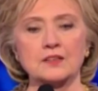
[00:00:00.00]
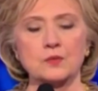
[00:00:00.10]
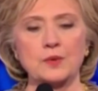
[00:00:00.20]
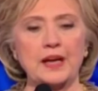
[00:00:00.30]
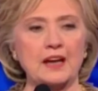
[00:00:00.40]

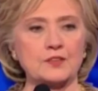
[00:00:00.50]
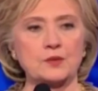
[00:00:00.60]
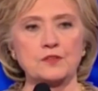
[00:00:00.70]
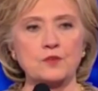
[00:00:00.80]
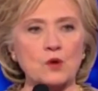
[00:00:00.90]
we have to
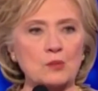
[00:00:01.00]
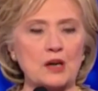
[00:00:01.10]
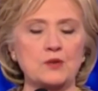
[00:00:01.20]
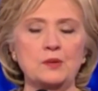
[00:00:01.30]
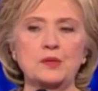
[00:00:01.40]
reform our
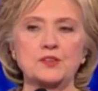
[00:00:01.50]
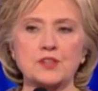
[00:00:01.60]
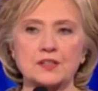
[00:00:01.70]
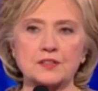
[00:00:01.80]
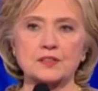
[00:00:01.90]
criminal
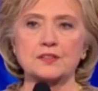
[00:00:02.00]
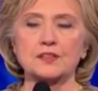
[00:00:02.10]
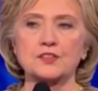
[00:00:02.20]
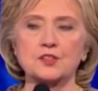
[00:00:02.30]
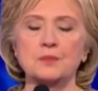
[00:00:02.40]
justice
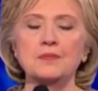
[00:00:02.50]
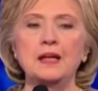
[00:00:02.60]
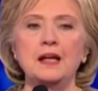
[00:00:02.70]
system,